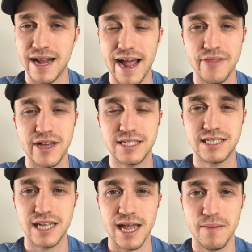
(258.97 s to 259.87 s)
and I had that
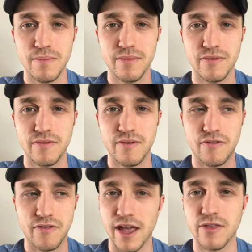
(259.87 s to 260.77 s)
same
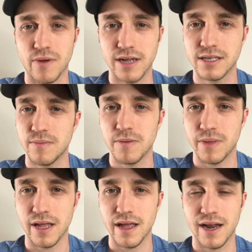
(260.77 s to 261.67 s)
faith rise up in
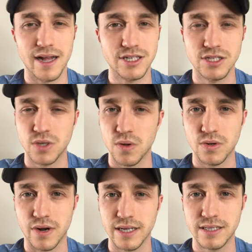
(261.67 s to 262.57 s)
me, and I just told
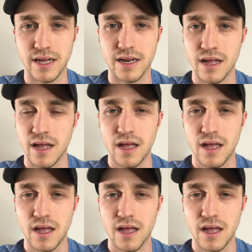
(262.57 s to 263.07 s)
her I said